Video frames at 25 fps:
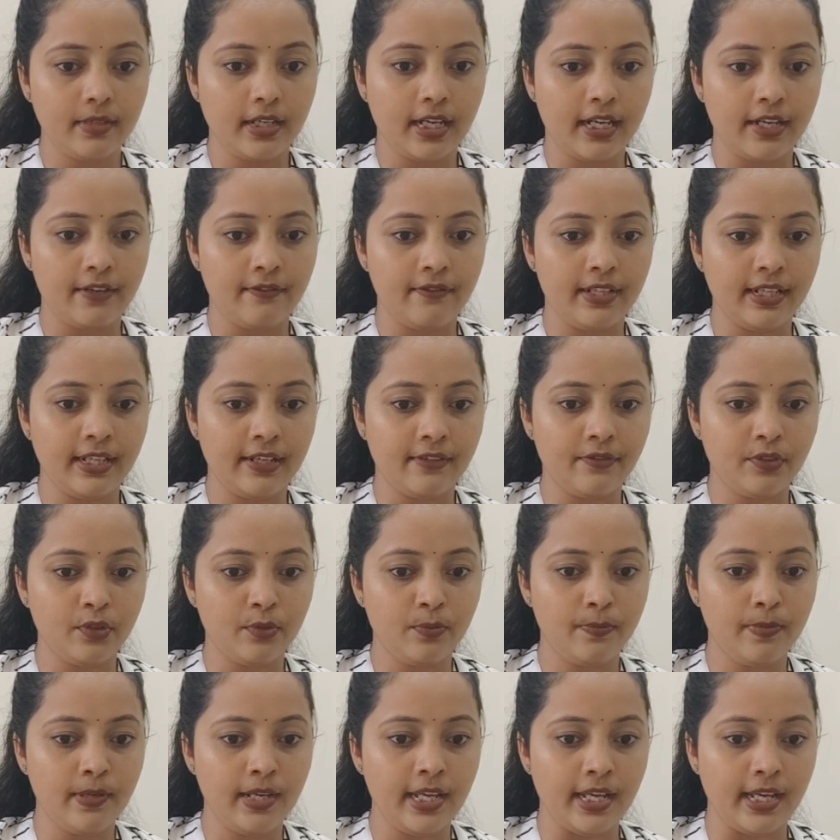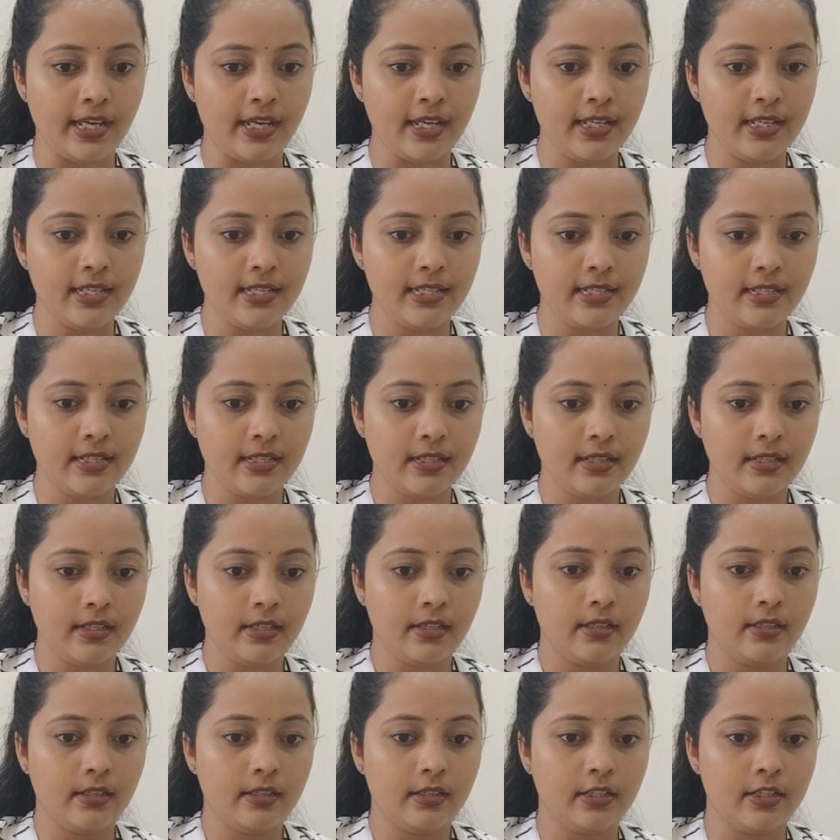I will have to place
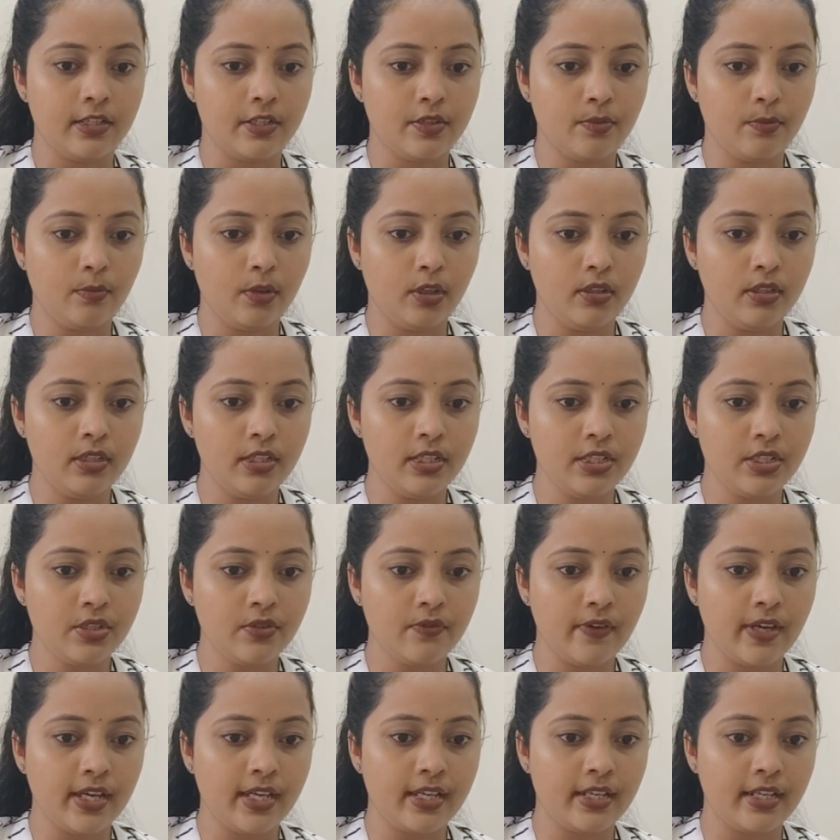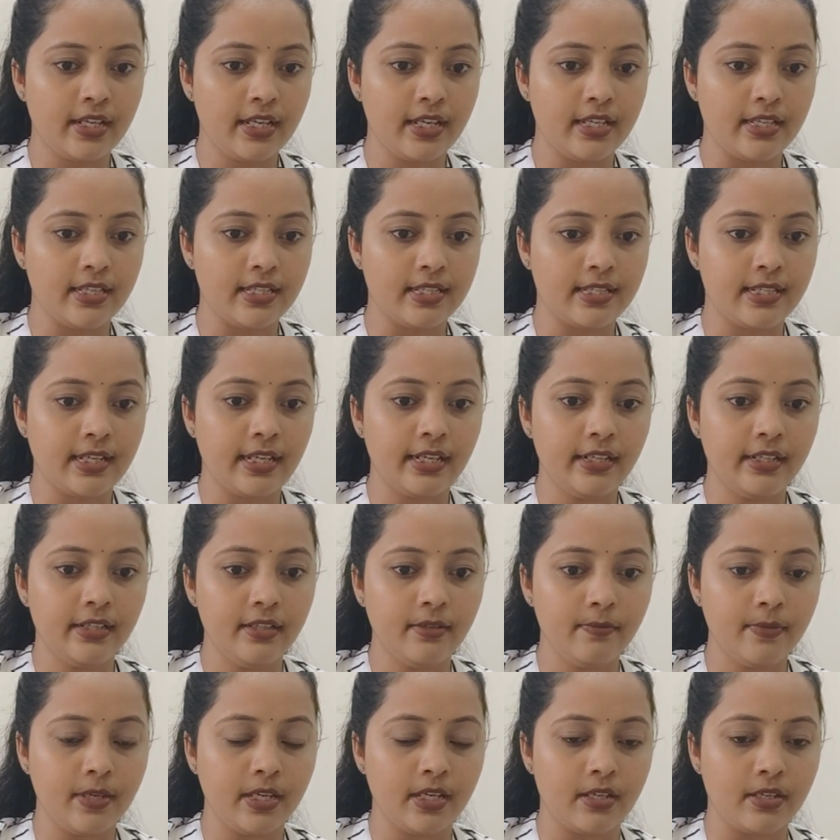the smaller square inside
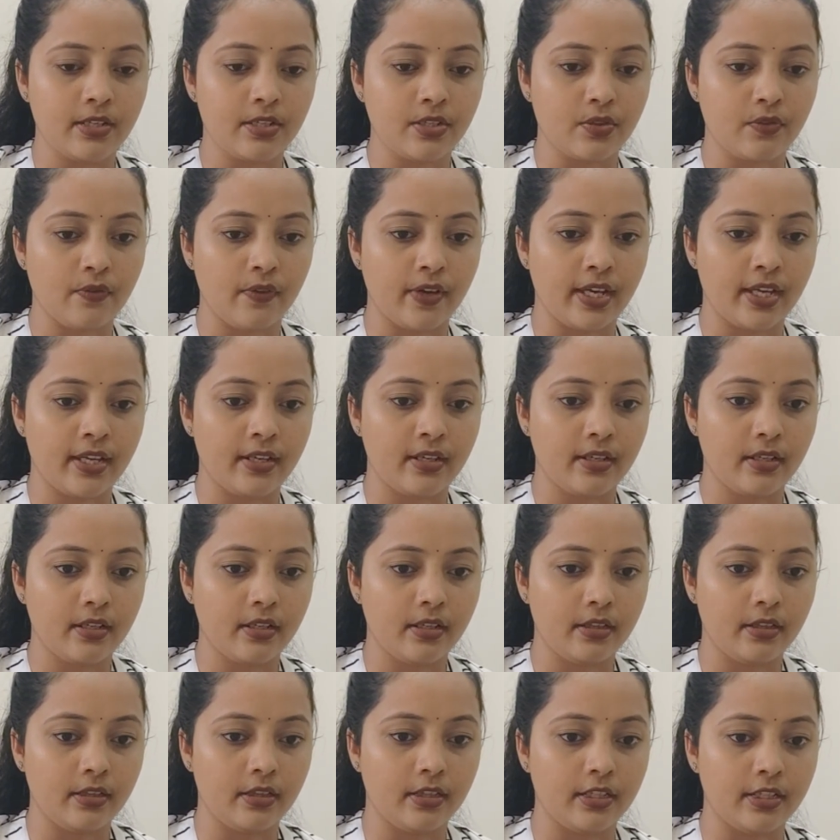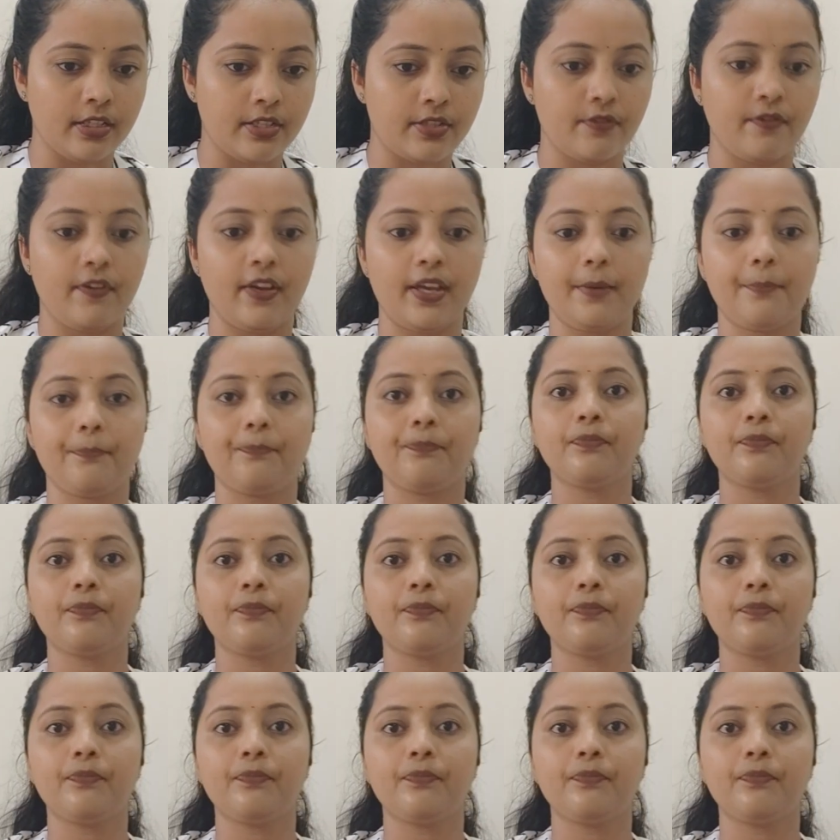the bigger square this way.